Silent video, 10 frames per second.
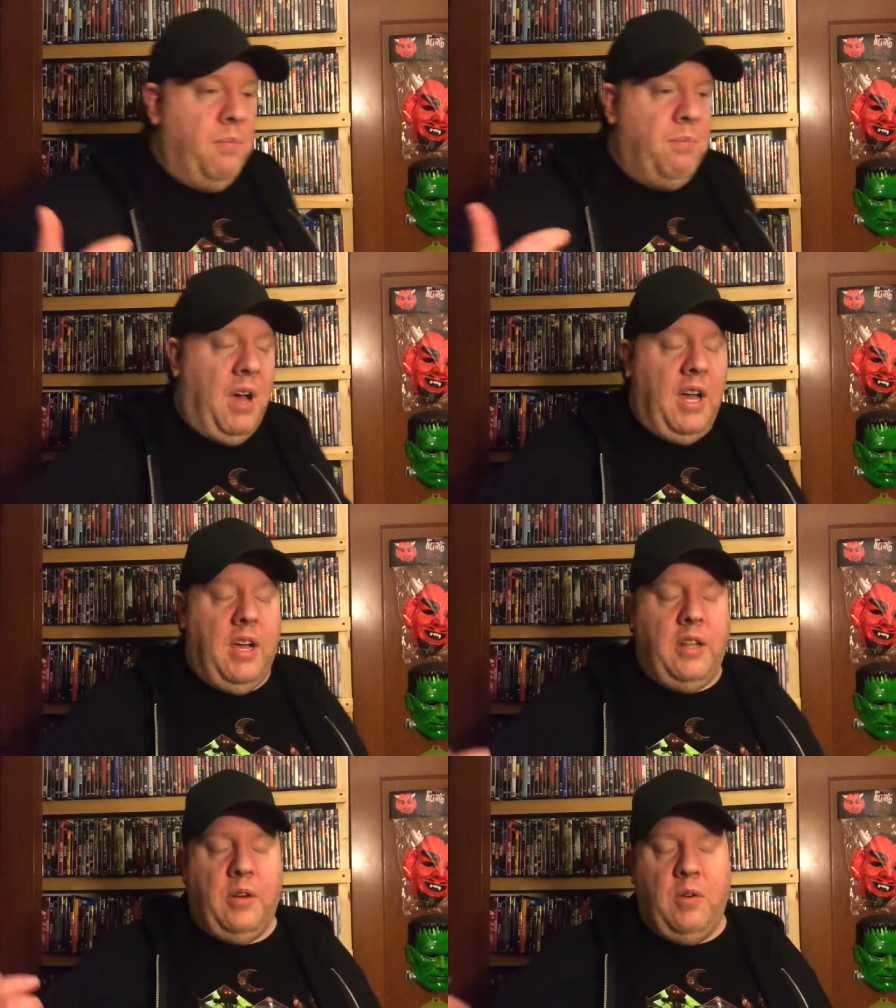pot
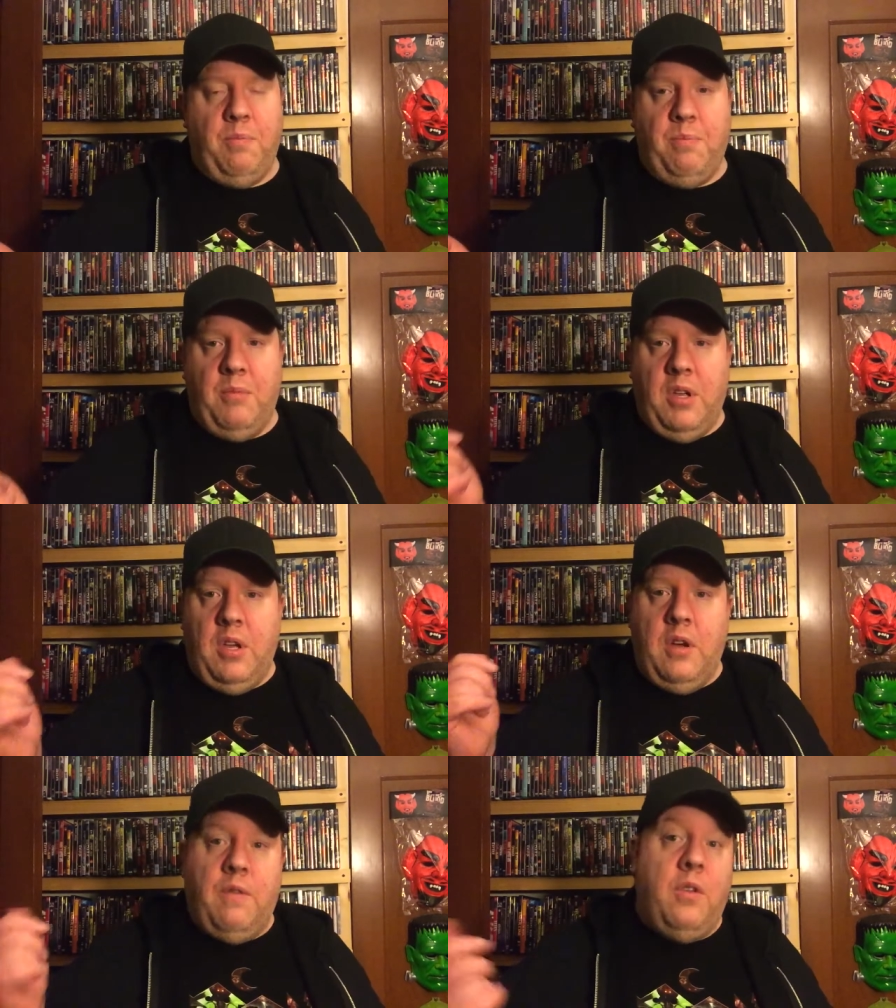on the group
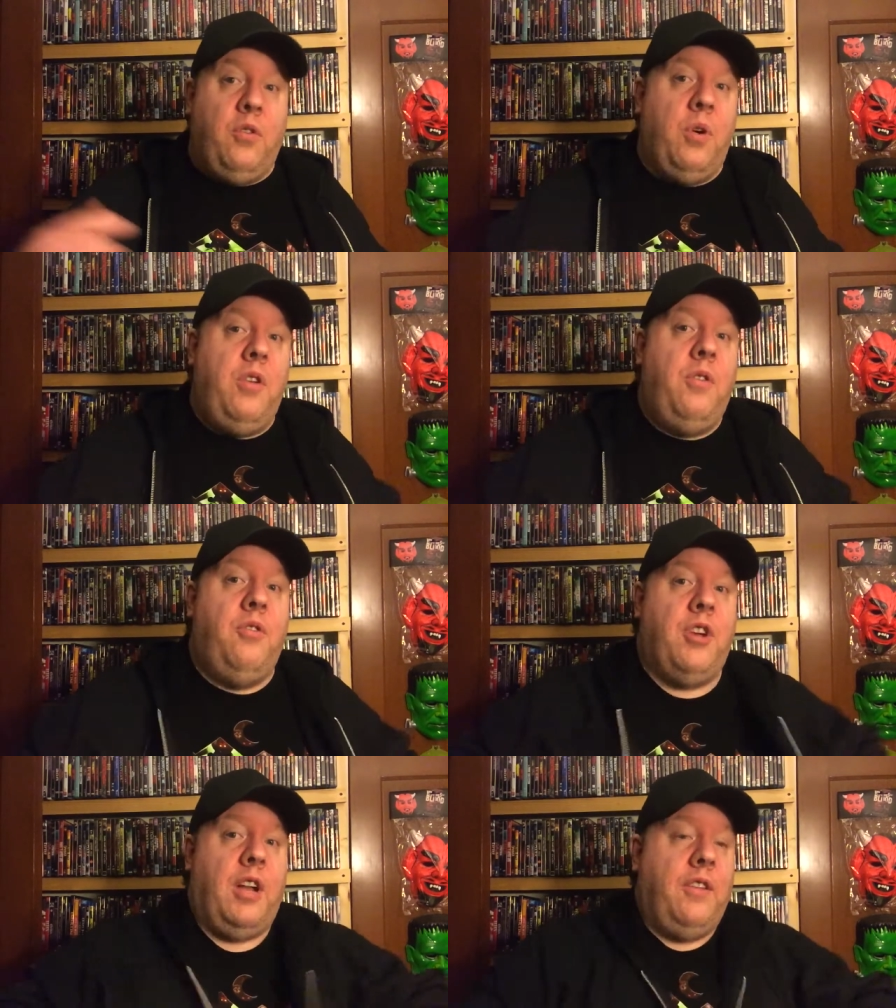for the 22
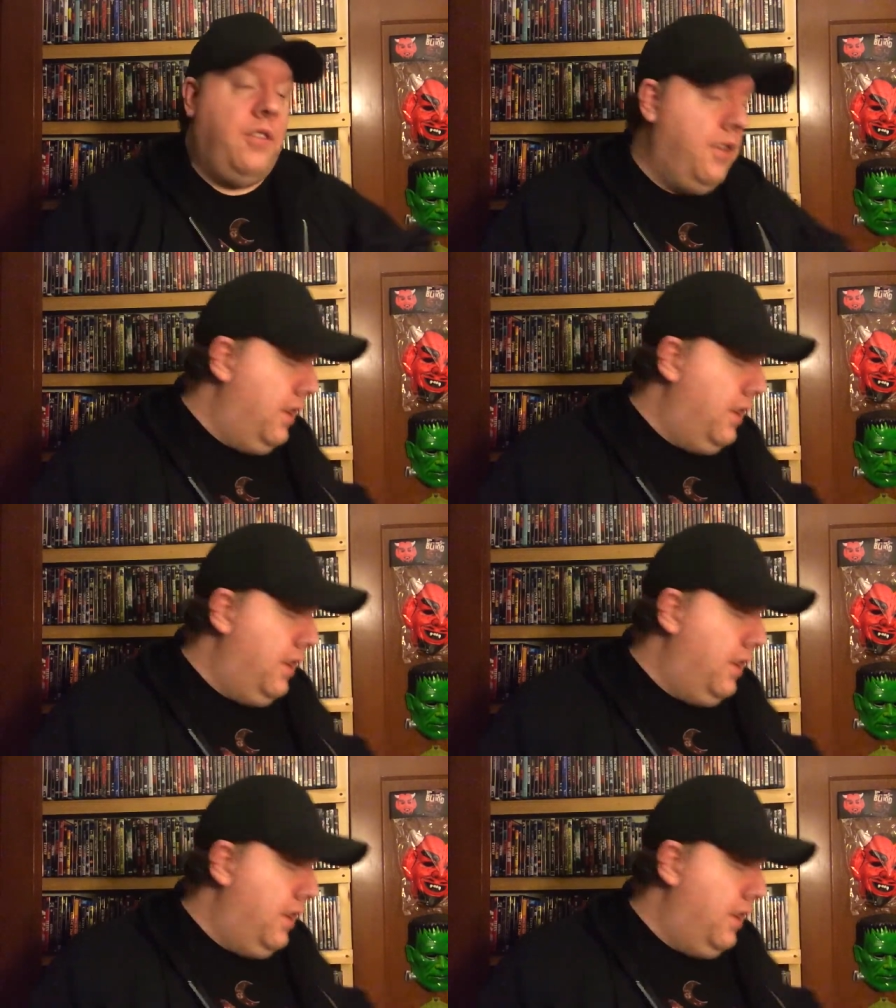shots